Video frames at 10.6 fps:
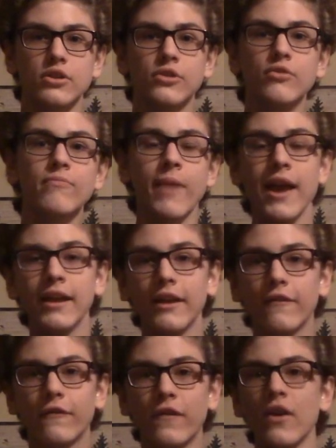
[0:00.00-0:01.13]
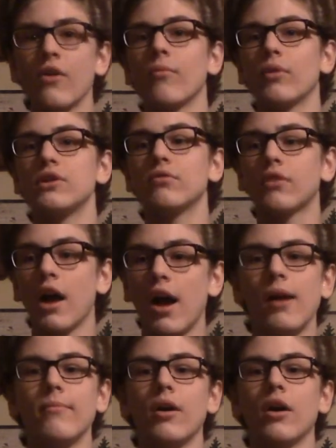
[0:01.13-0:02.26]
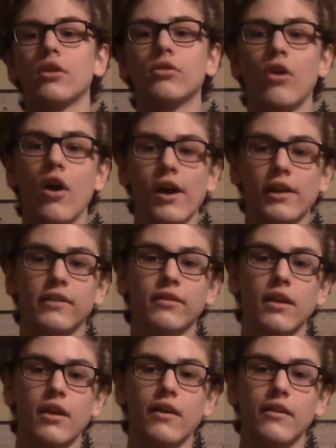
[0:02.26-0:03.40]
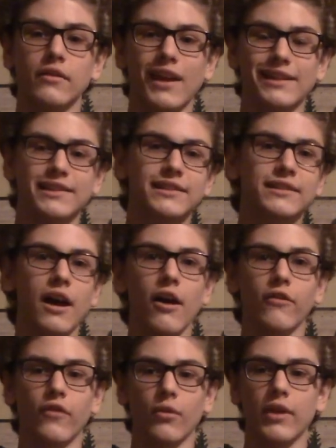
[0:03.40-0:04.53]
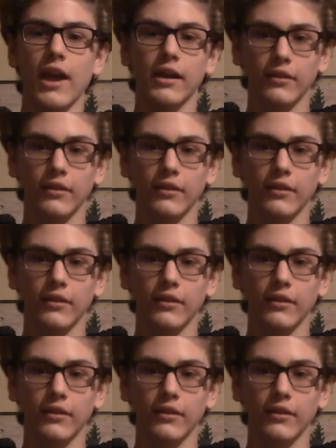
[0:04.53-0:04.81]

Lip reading: You make a film when you come across, like, stuff, okay?